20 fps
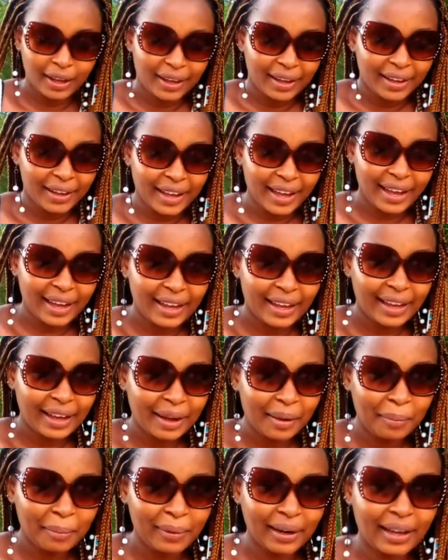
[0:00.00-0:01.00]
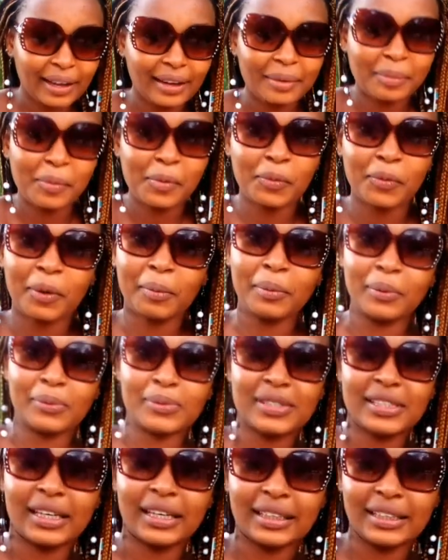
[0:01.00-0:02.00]
here I am, like Mungu
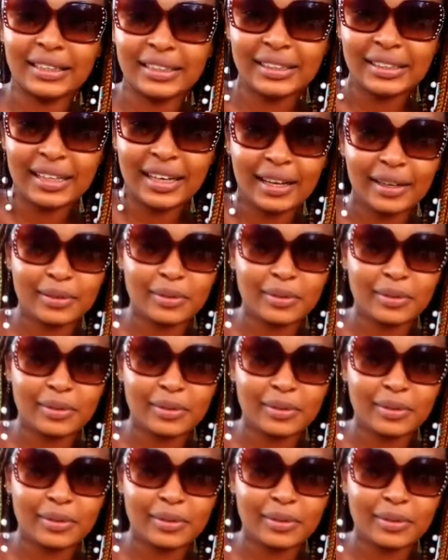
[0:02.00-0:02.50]
amekusaidia.